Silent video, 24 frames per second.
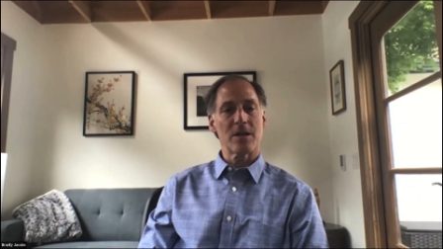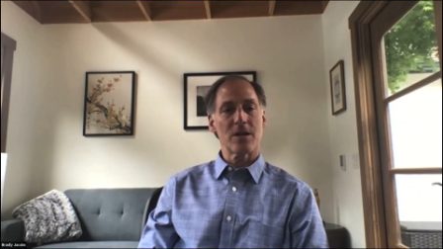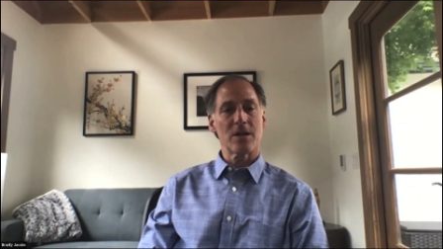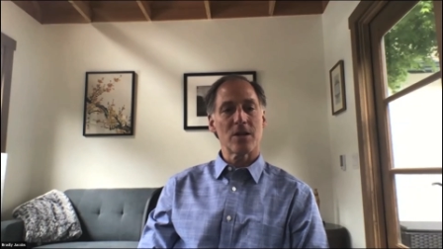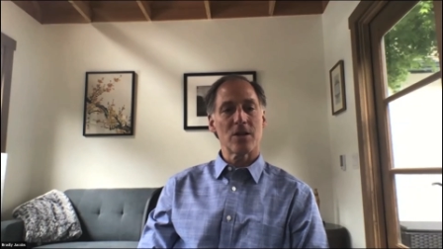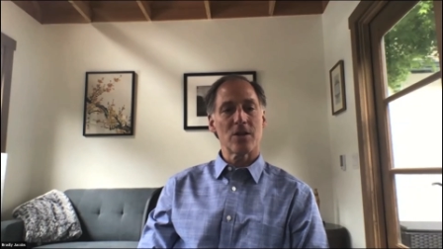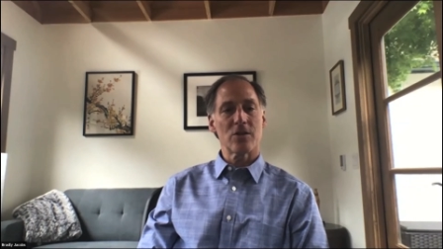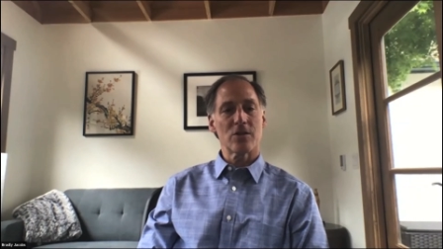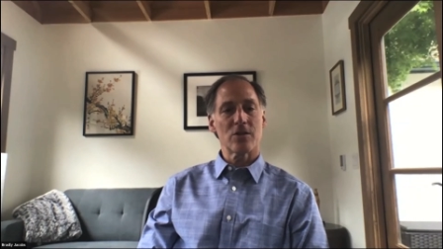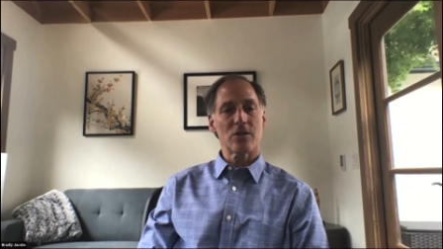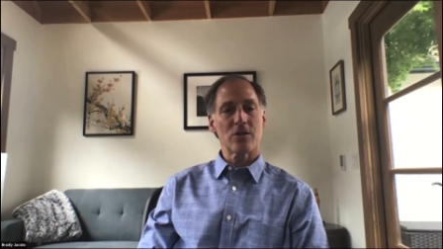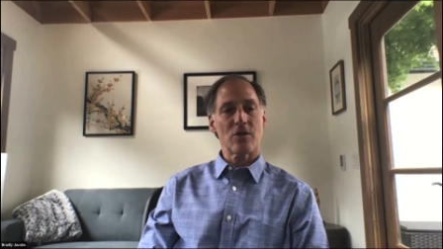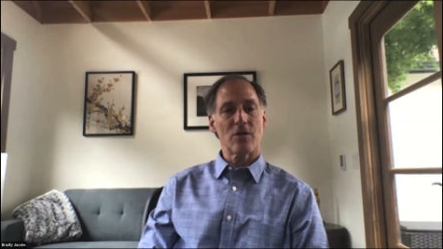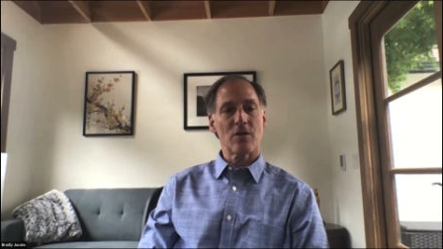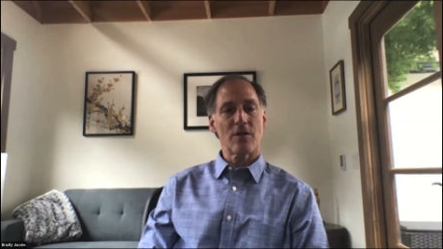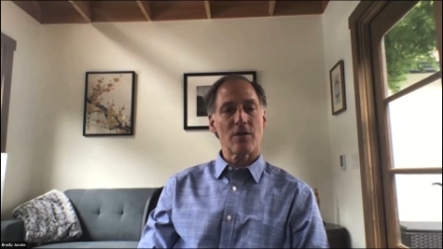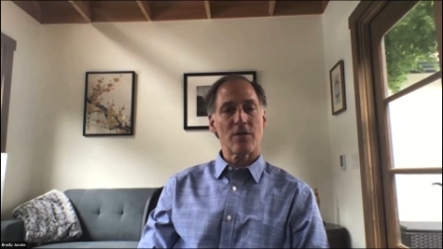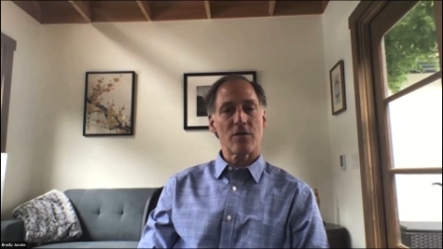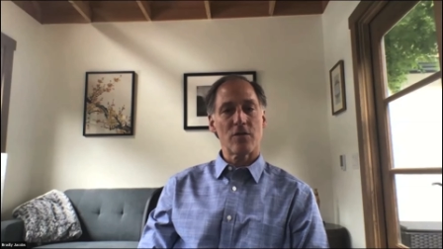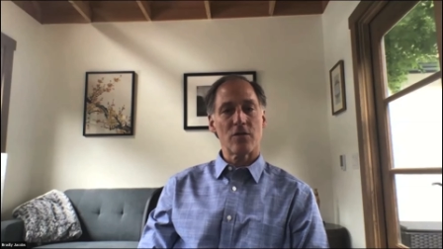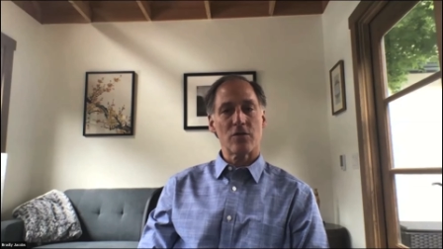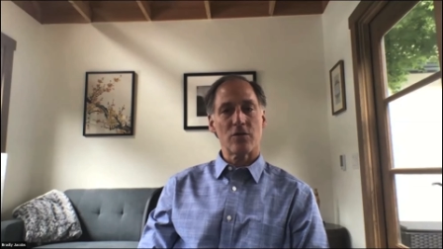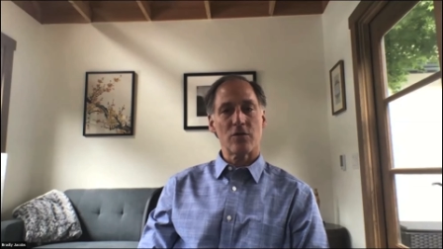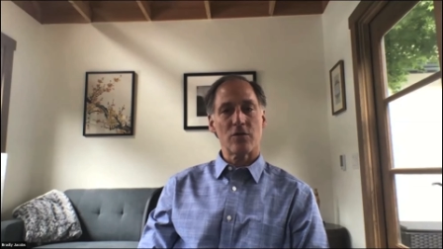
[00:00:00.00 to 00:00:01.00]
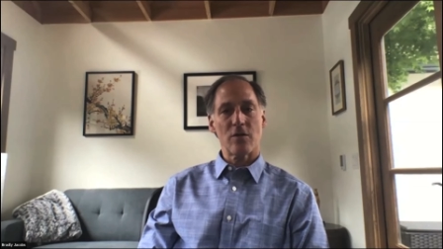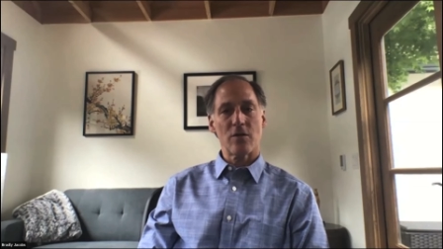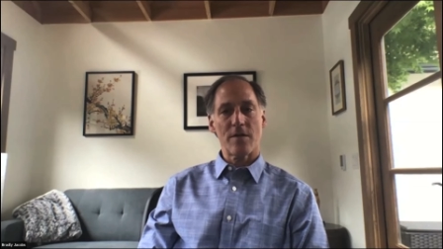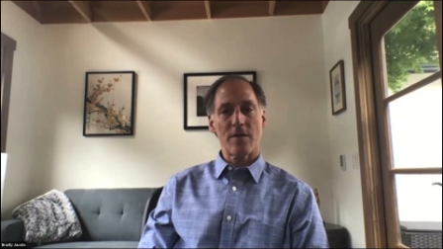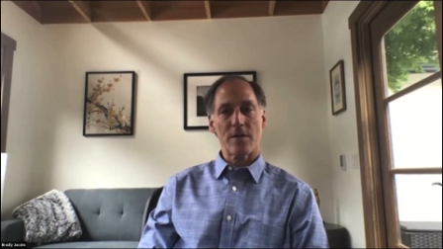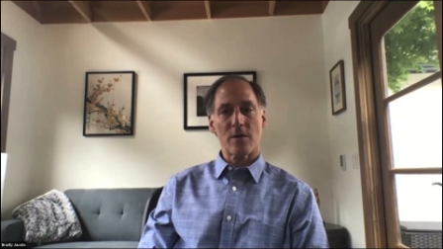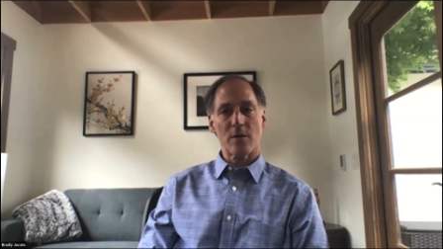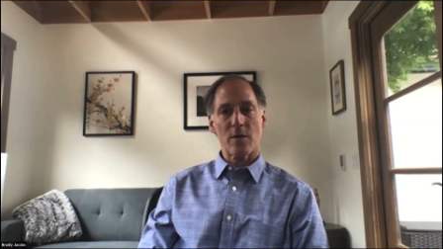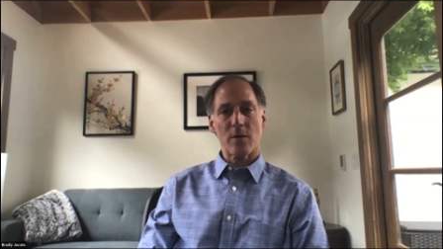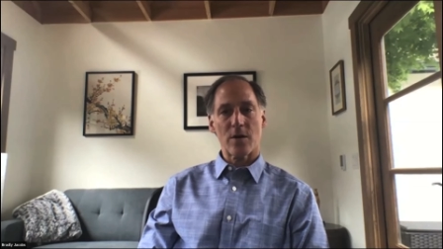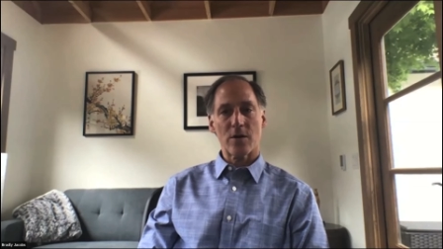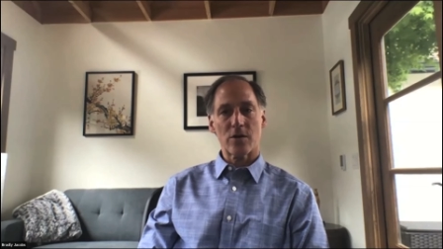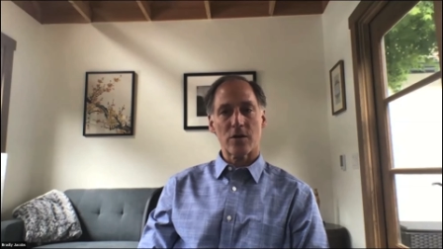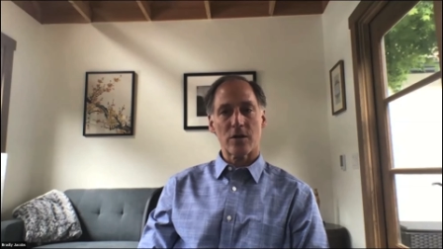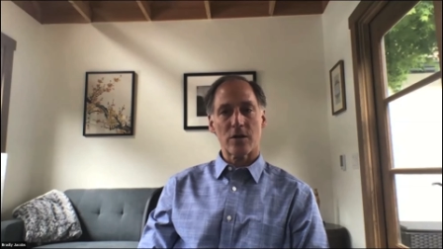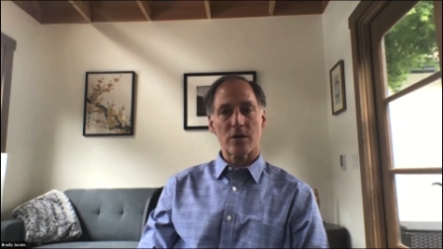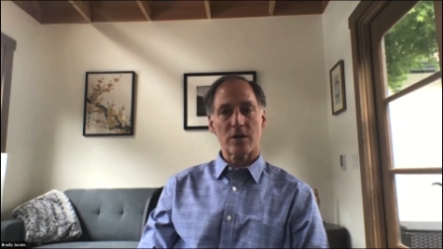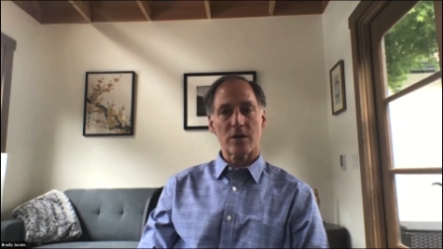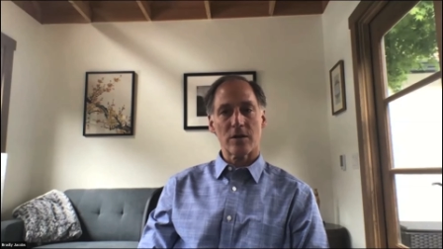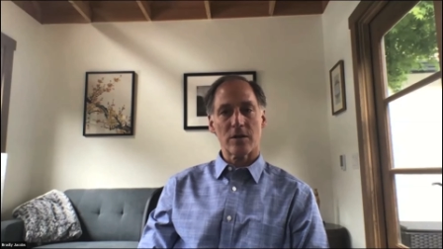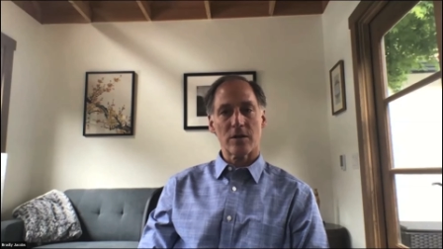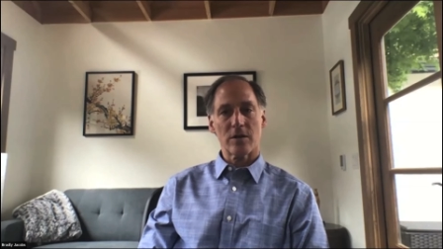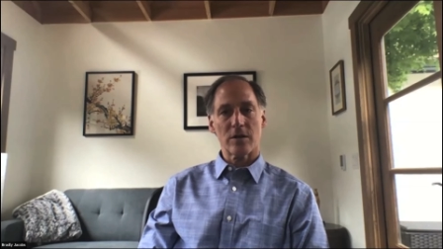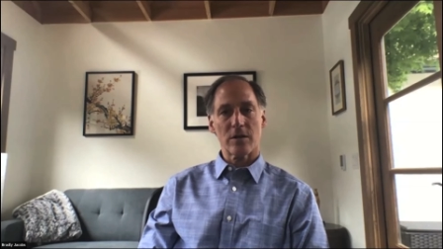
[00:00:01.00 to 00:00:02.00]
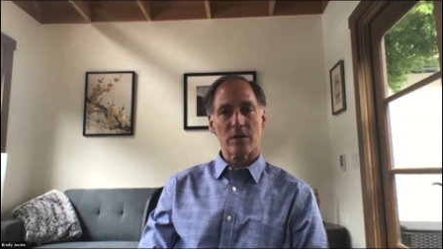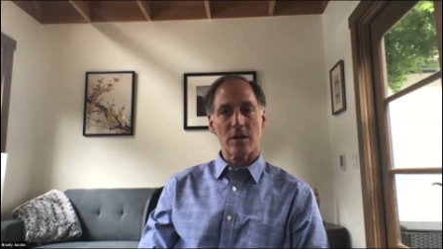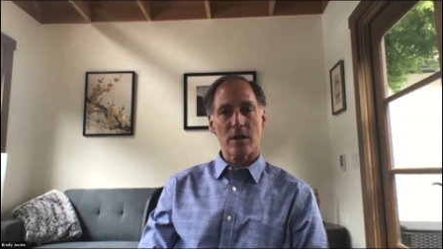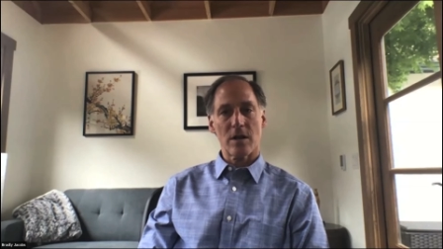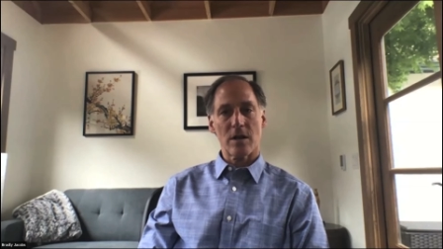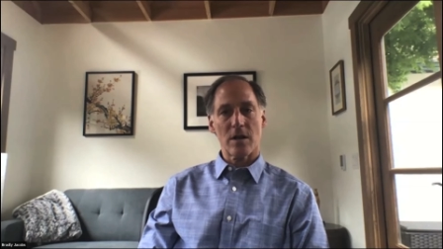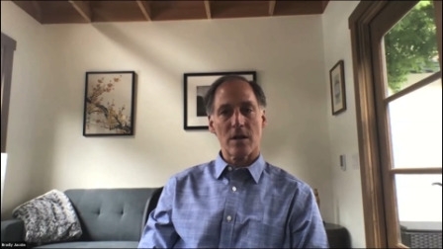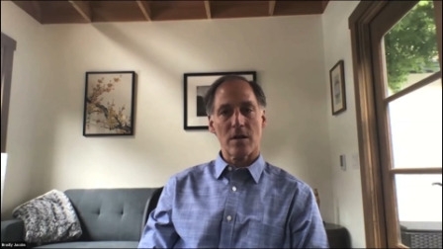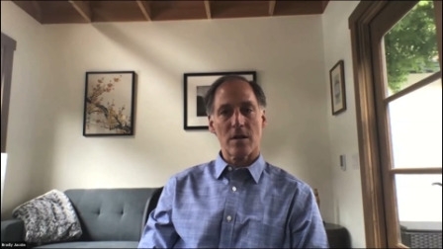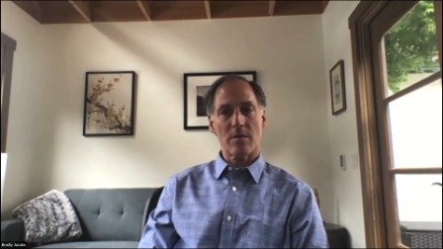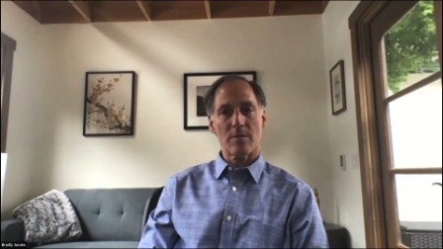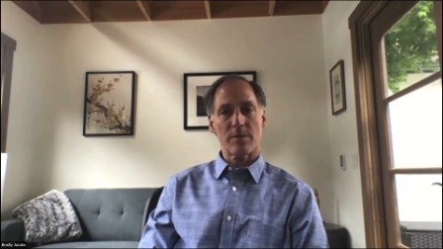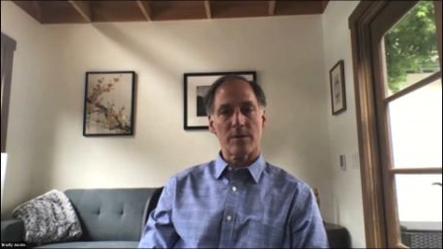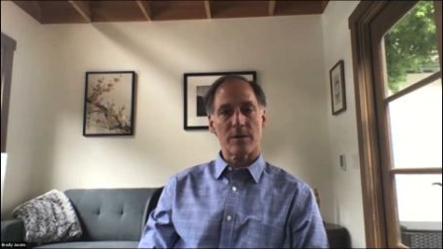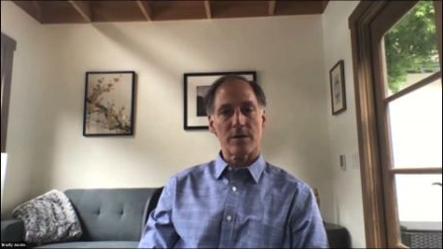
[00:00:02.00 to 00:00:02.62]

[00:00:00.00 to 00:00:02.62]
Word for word: So if you do have a question, uh,